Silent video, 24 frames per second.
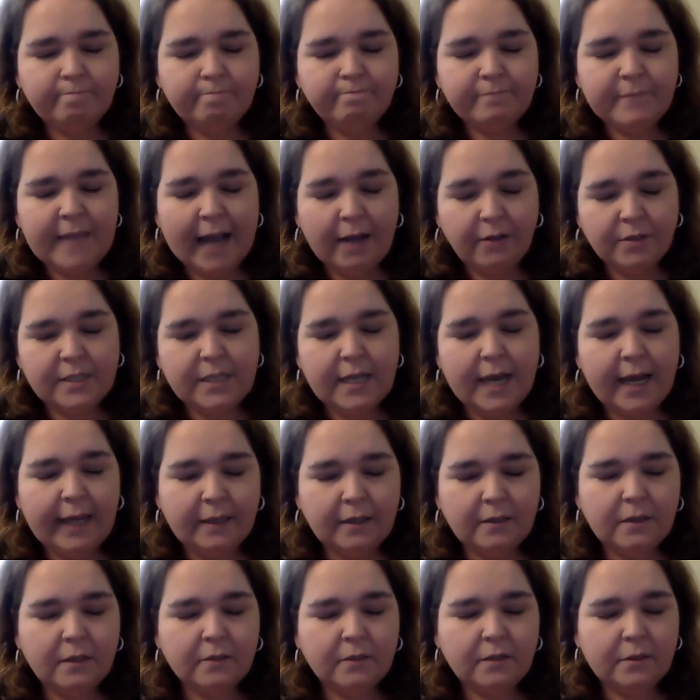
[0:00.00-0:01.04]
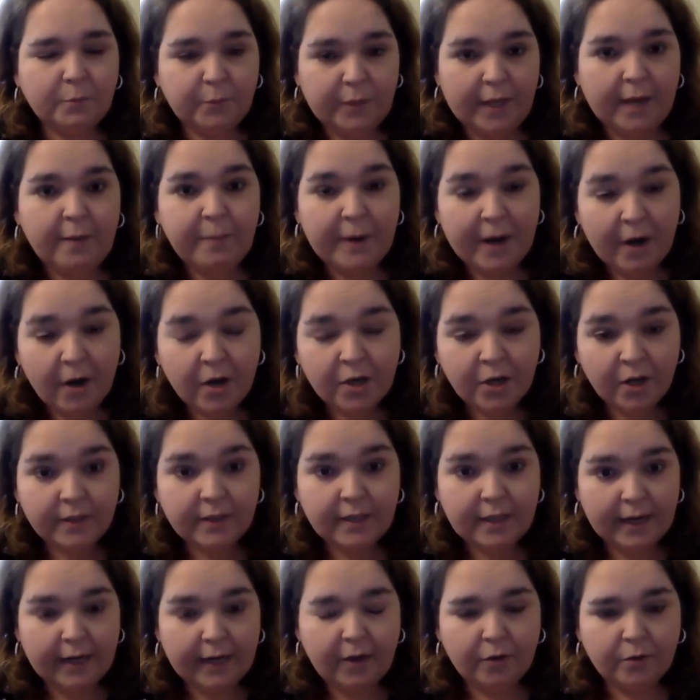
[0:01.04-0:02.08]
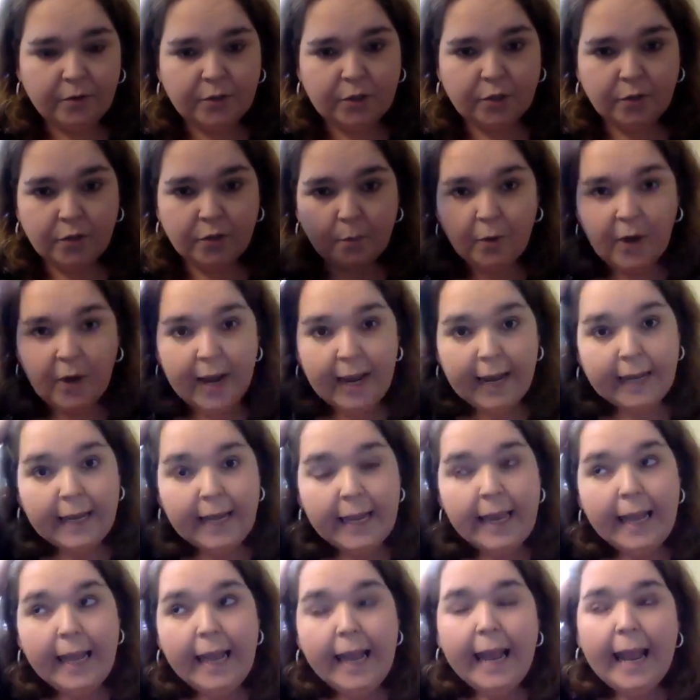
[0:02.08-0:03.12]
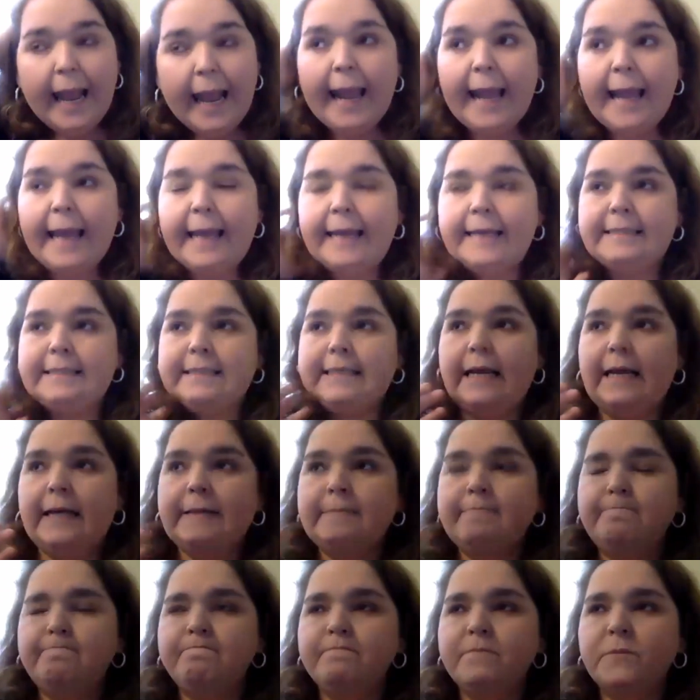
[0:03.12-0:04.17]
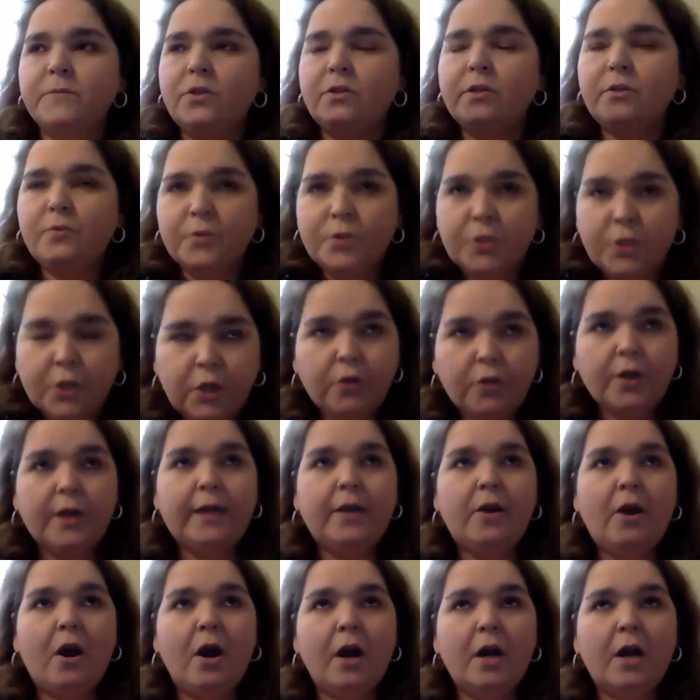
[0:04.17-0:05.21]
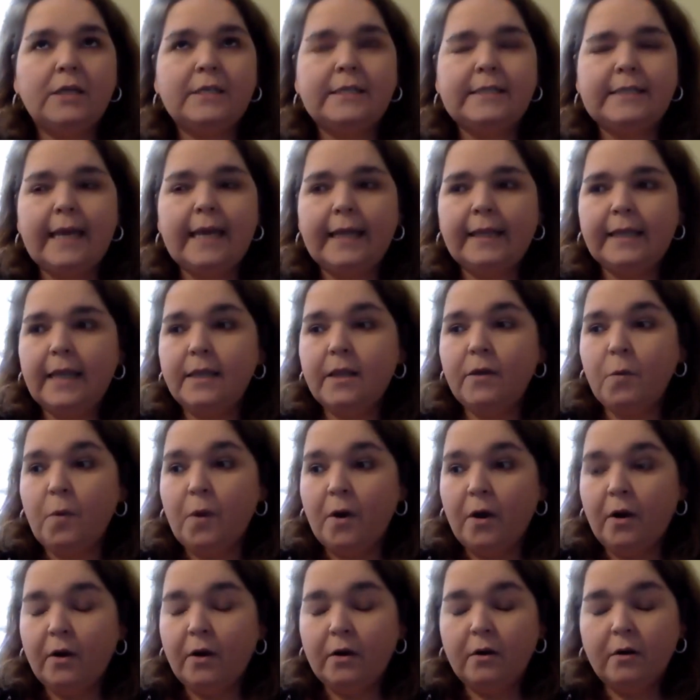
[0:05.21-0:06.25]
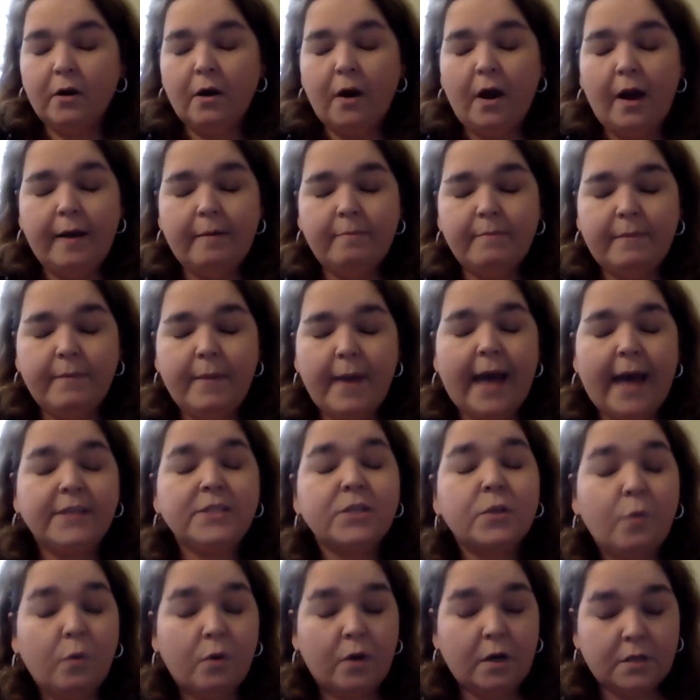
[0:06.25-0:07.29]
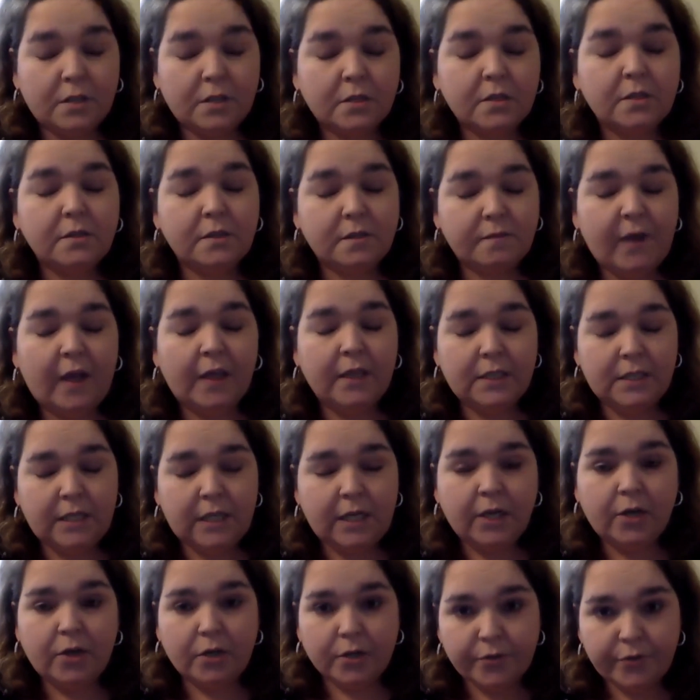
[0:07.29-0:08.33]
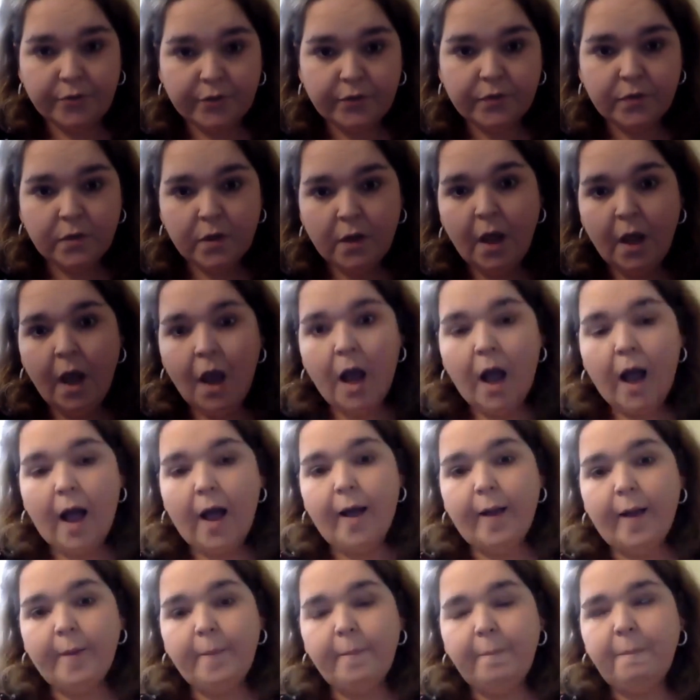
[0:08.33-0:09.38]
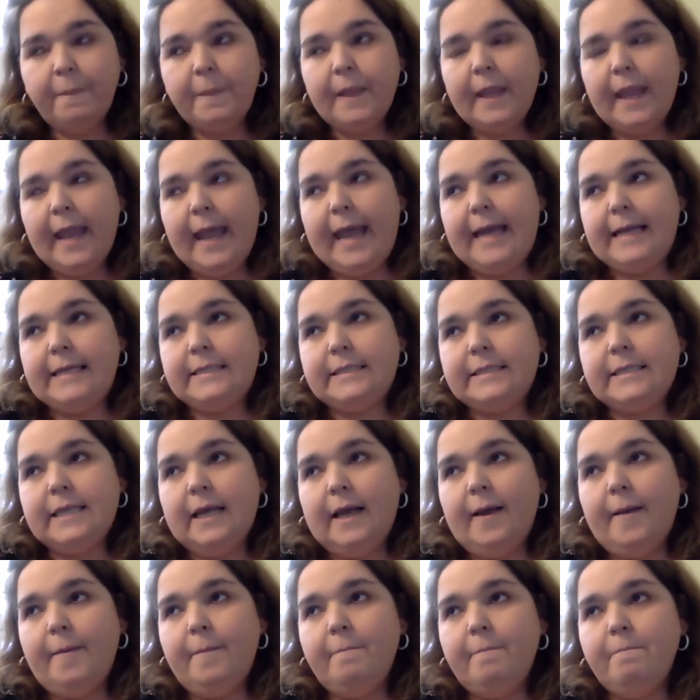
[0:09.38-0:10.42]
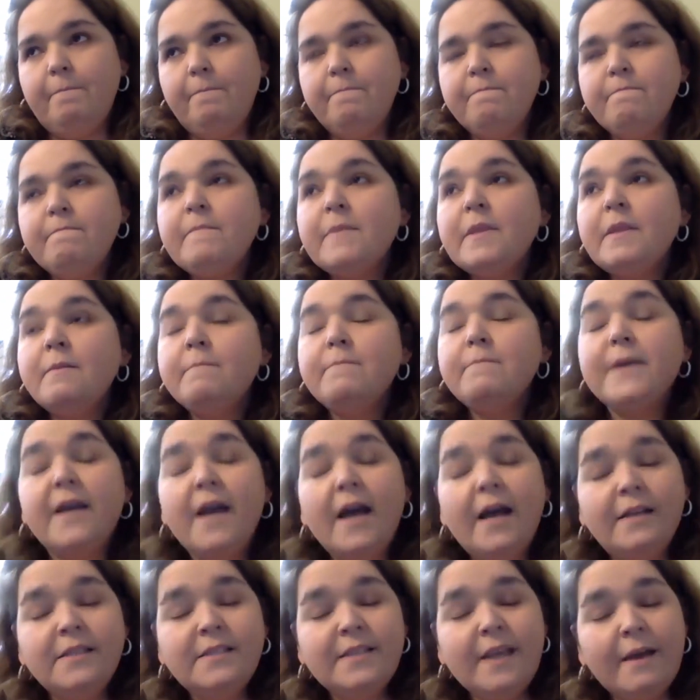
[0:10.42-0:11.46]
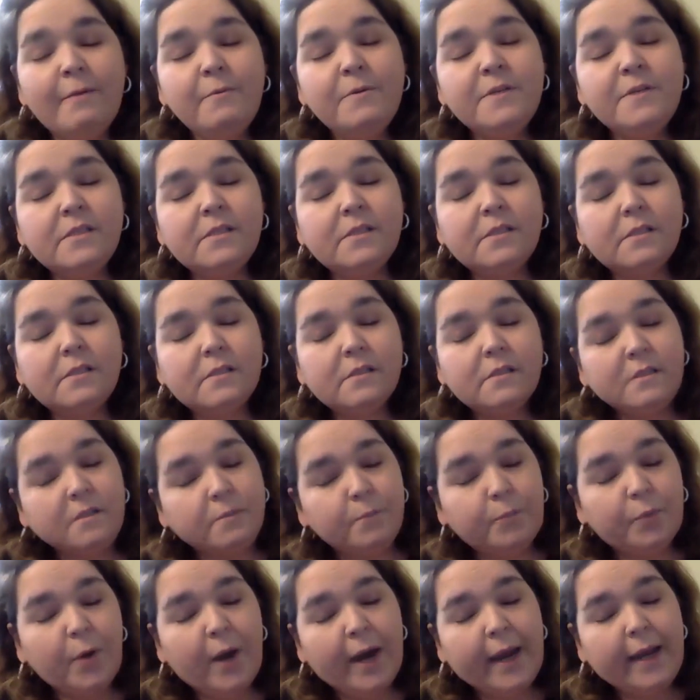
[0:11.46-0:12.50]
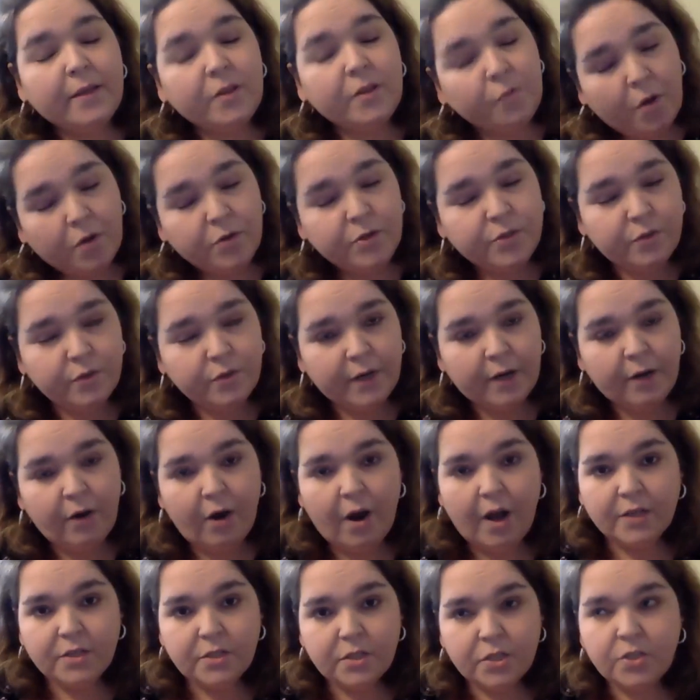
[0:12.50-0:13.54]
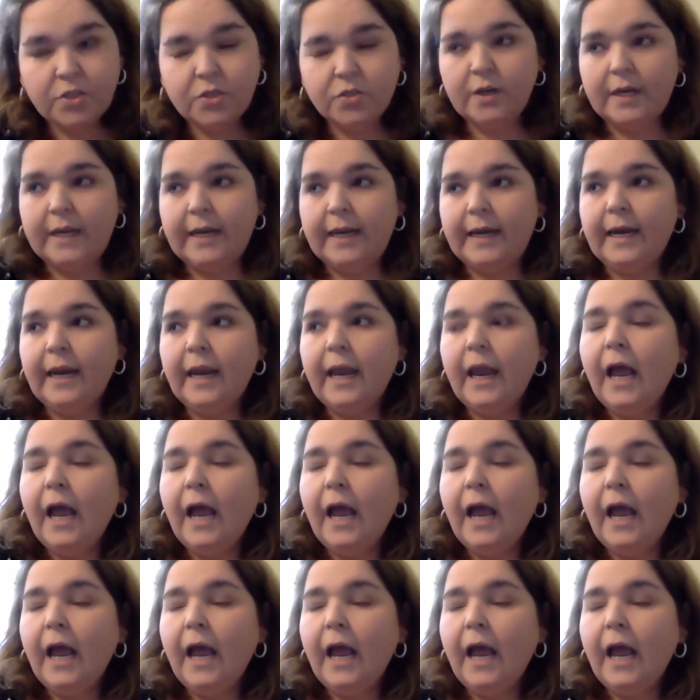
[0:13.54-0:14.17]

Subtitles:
outside the Planned Parenthood that I go to pray. And so there were security guards, and then there were escorts, volunteers. Because I was praying the rosary across the street,